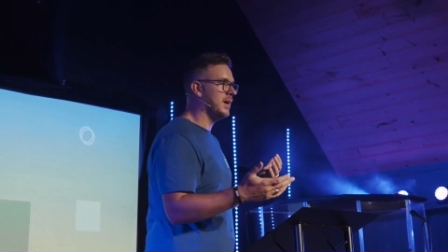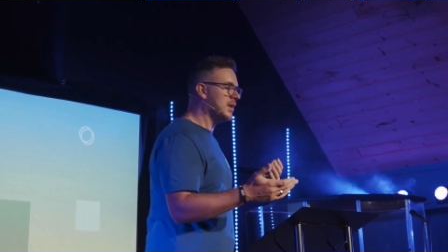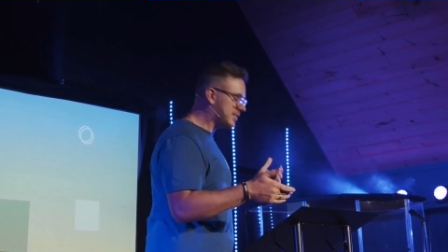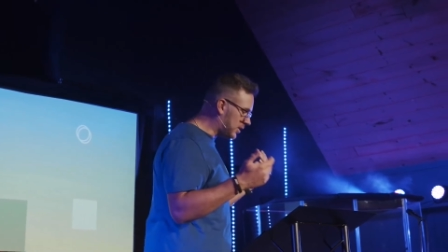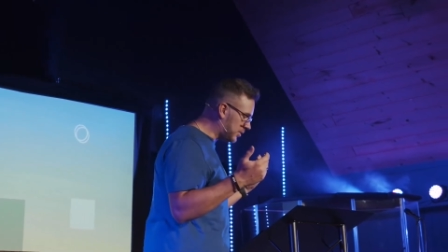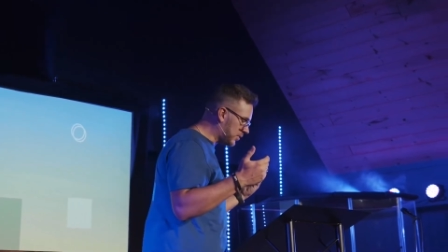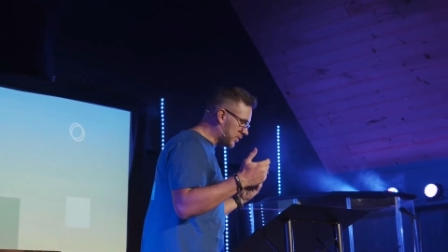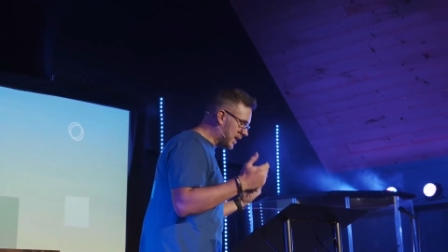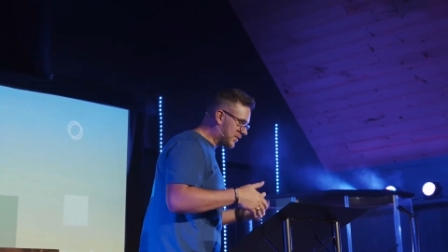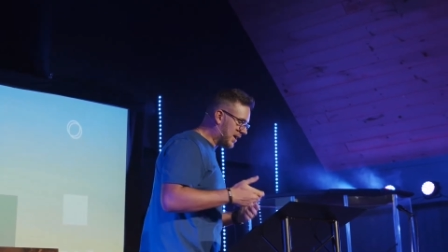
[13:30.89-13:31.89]
So
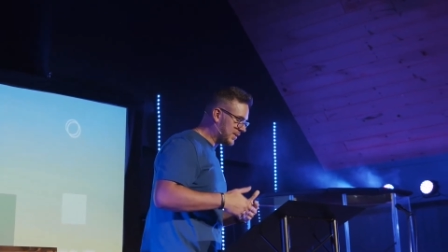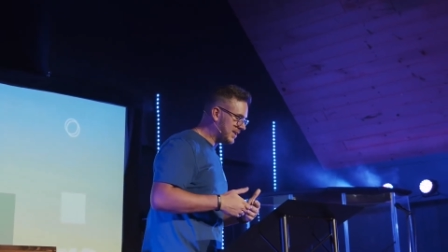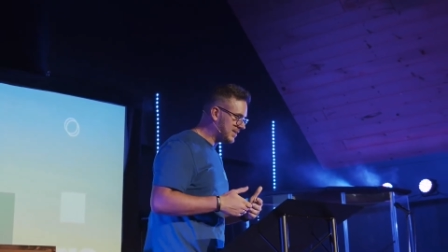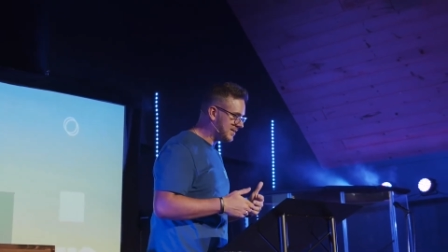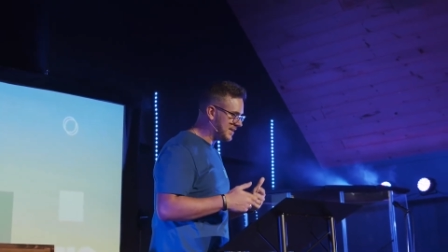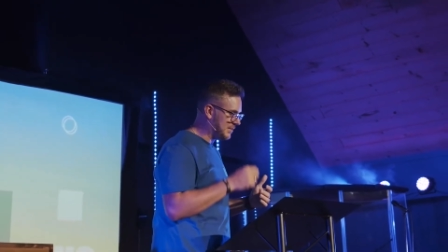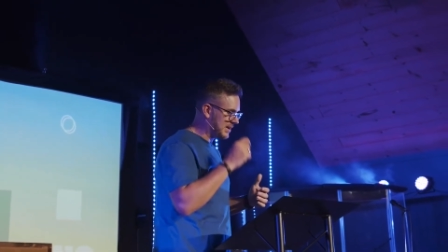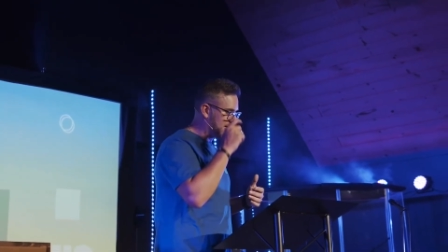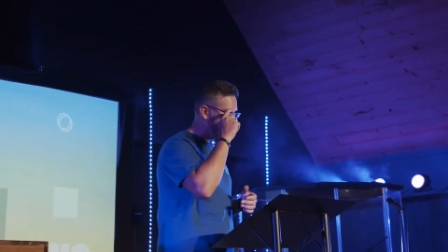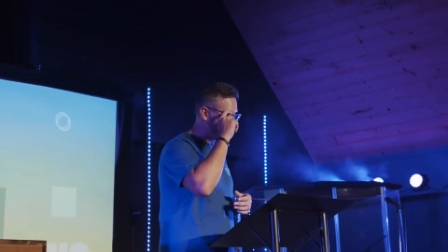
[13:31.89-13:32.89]
whenever I read this, and I'm like,
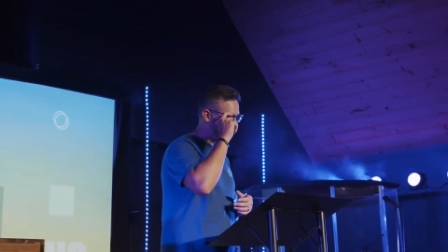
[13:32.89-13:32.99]
okay, so